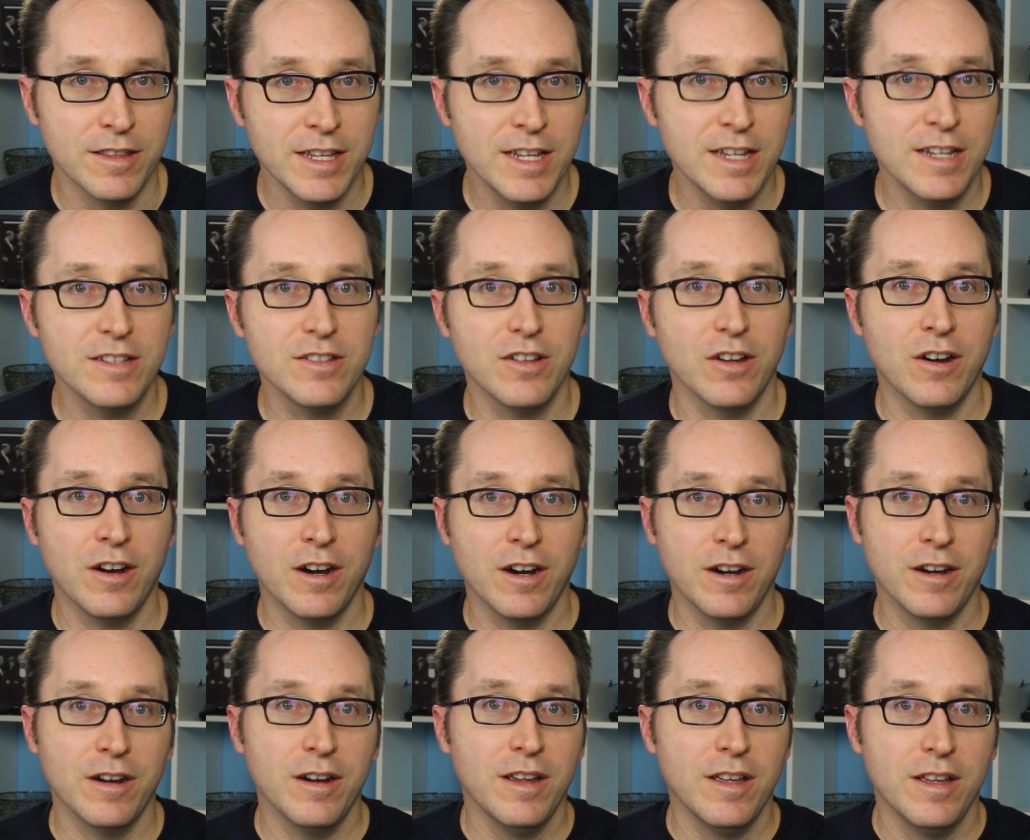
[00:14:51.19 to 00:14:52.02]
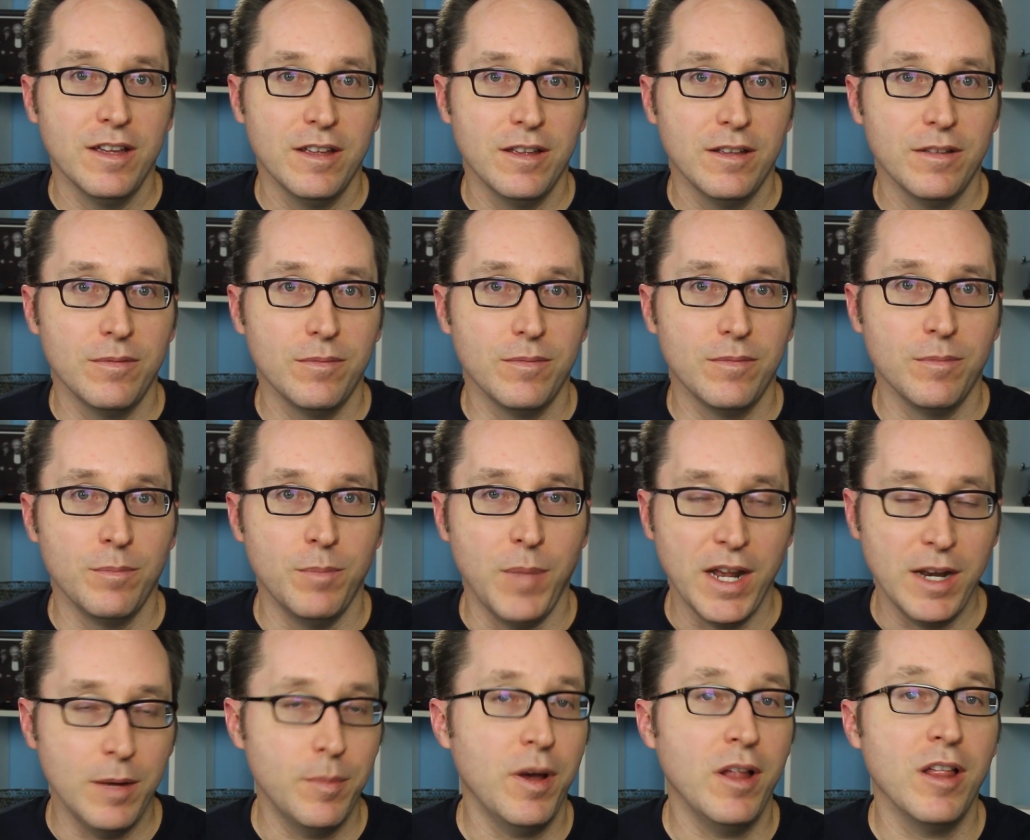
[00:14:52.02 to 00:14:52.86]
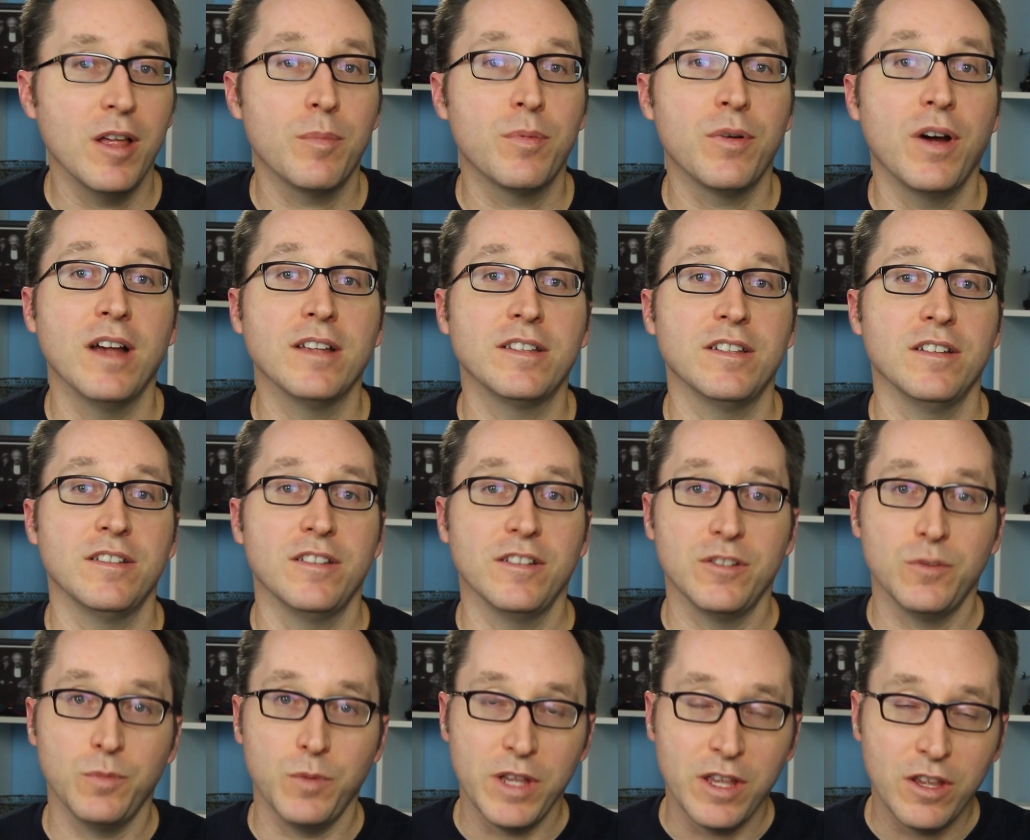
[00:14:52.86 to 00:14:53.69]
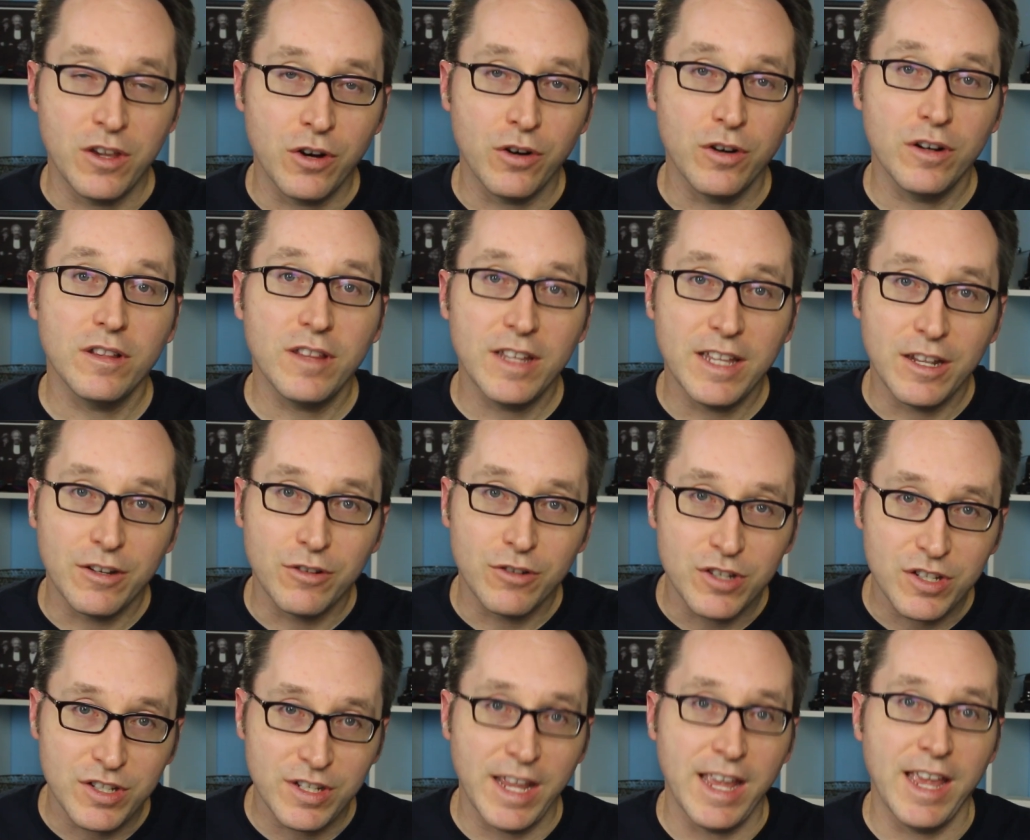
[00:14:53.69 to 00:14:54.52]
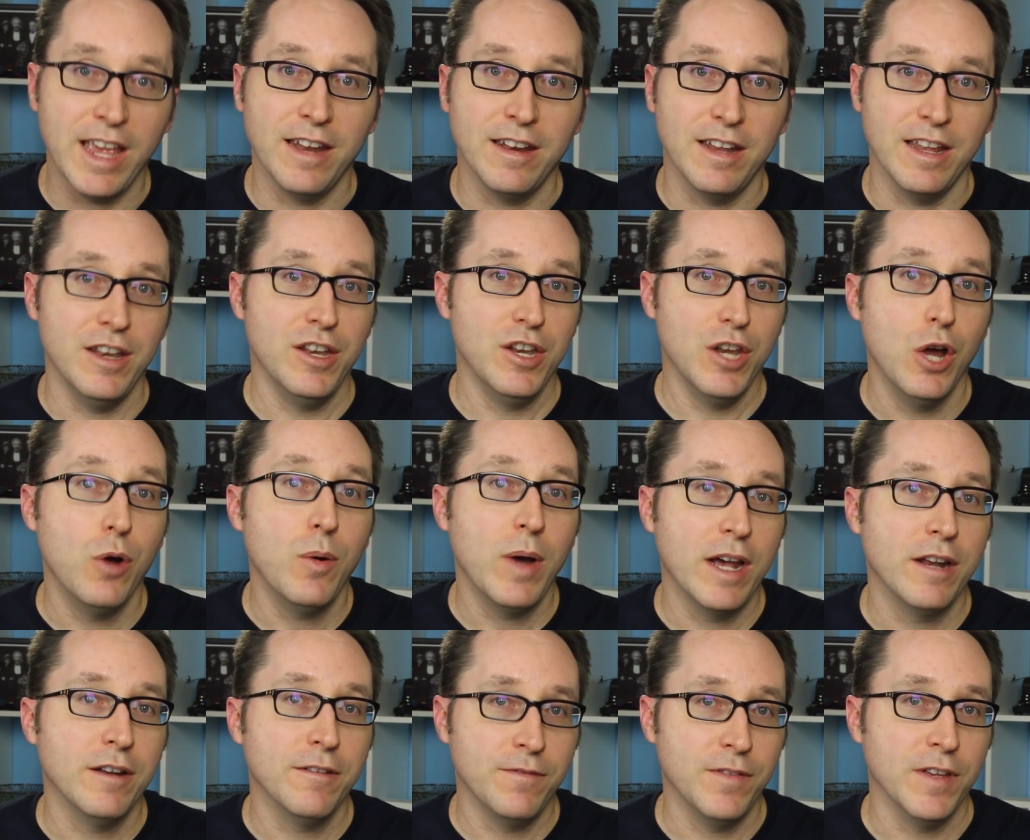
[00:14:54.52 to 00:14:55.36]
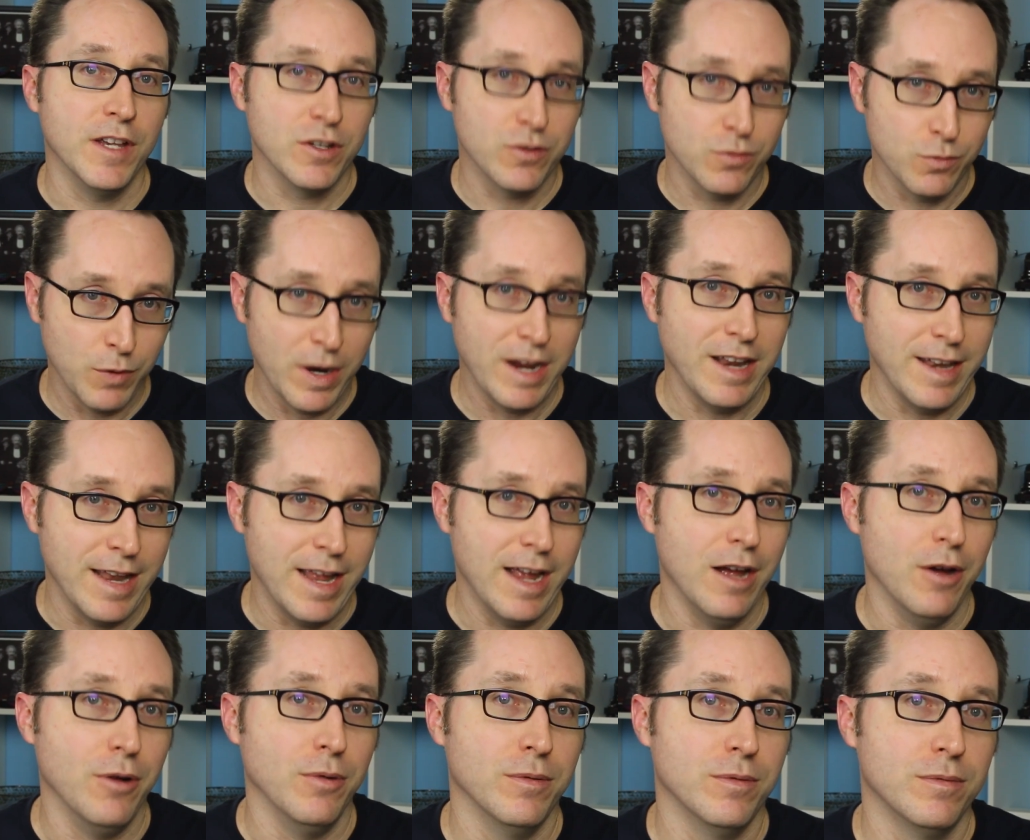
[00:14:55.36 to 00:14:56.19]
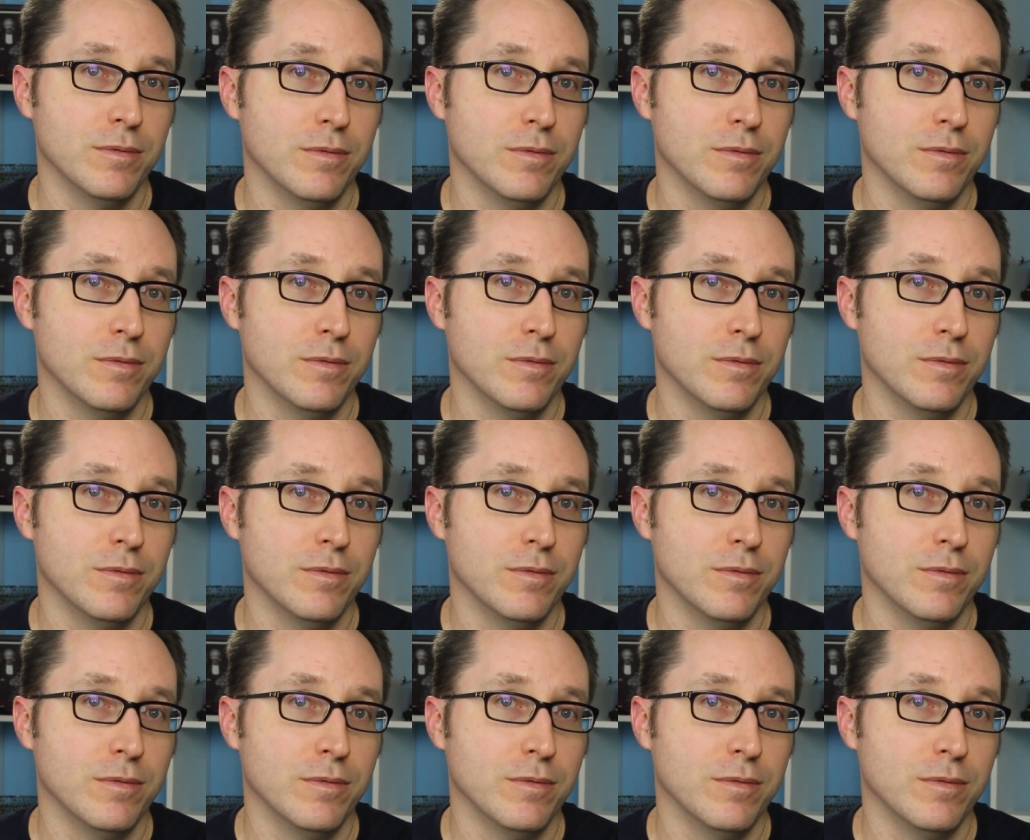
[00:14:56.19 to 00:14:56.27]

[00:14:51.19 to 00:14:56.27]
These are metabolic processes we currently understand and know how to fix right now.